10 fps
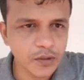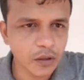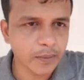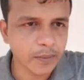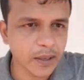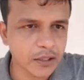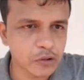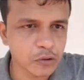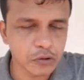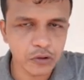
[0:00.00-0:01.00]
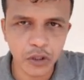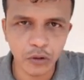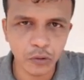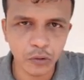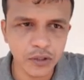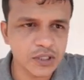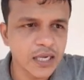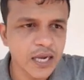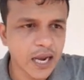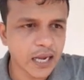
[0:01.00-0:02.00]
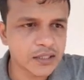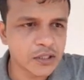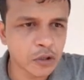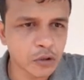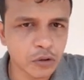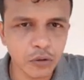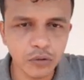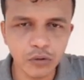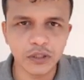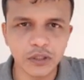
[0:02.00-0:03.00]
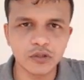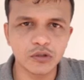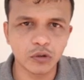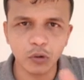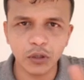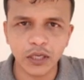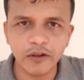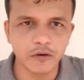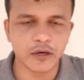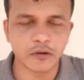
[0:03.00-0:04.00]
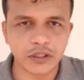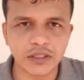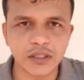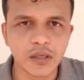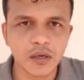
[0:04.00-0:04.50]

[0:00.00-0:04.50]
Okay, -2 to 0 2 units and 0 to 2 2 units. So totally 4 units.